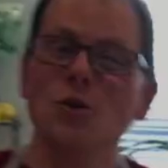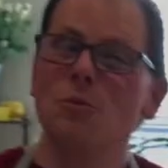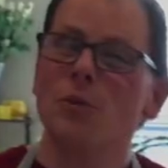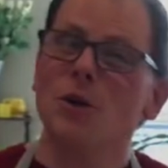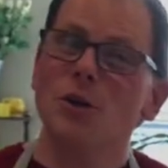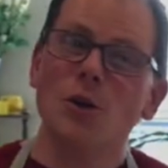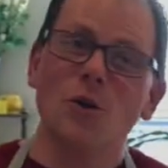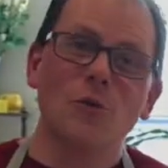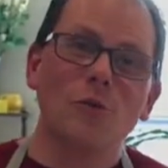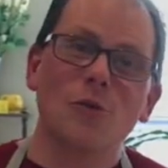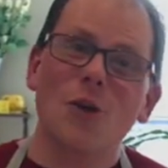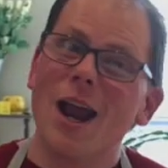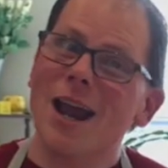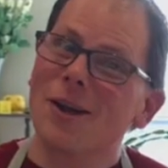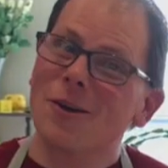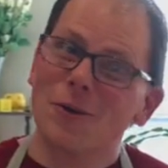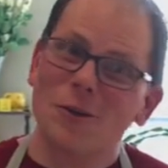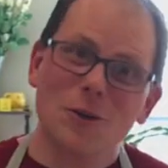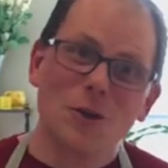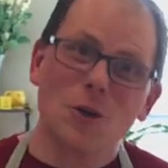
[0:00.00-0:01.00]
put your
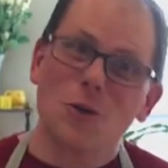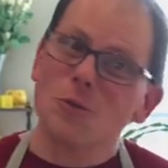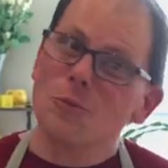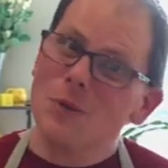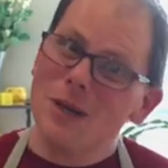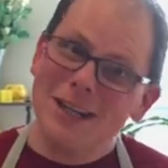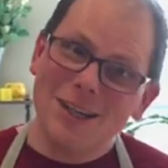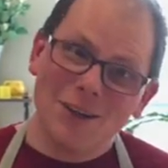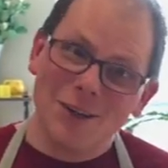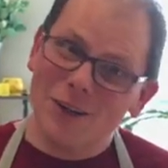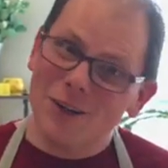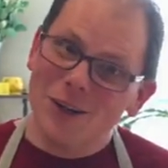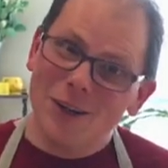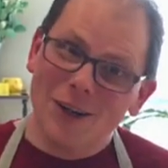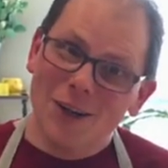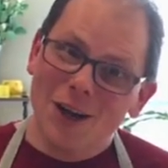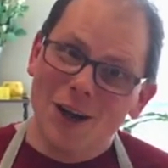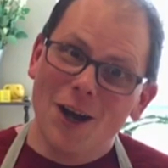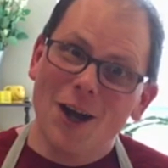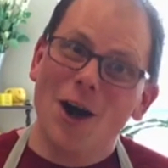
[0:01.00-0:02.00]
Frank or your wiener
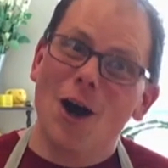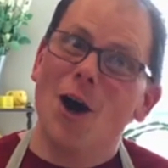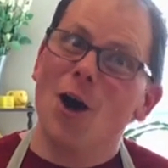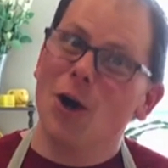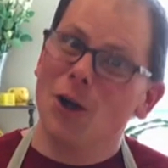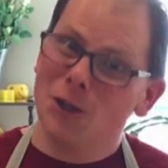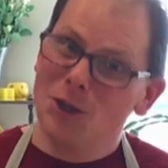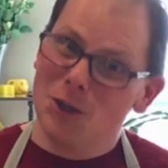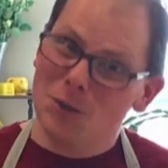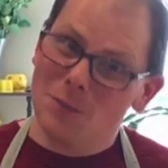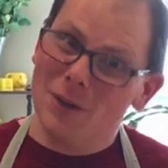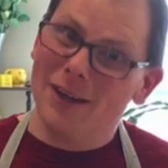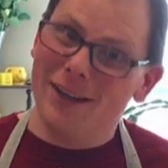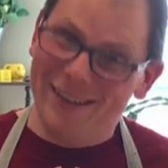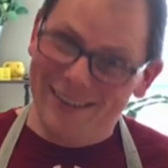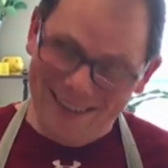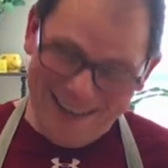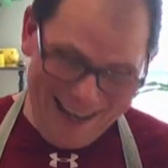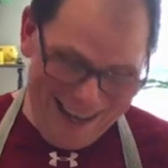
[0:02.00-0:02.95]
on your bun,